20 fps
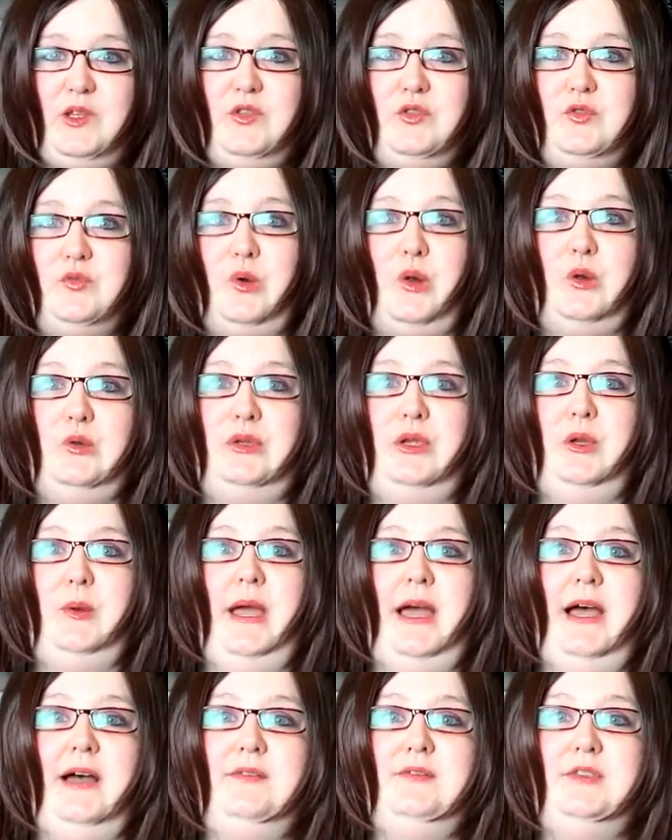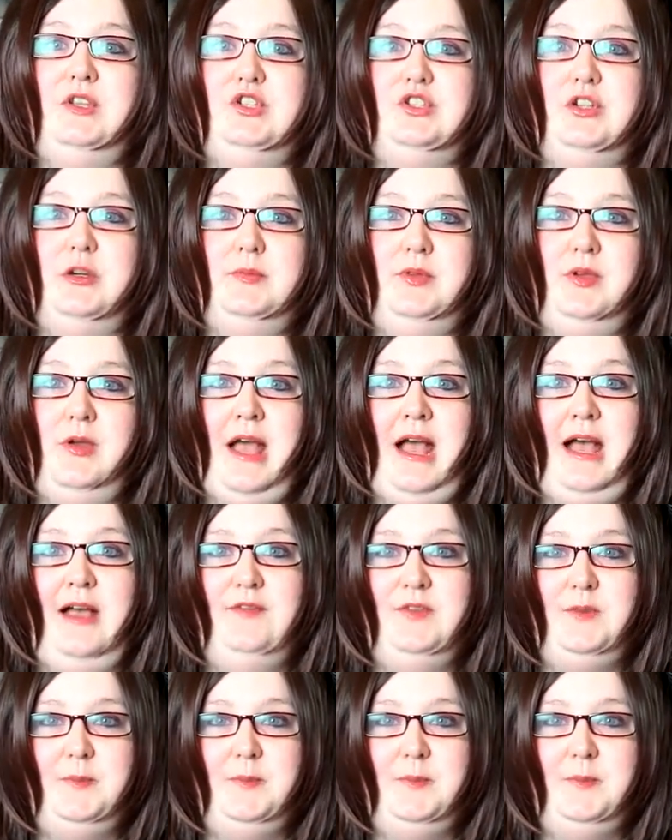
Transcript: the role you have, the job you have,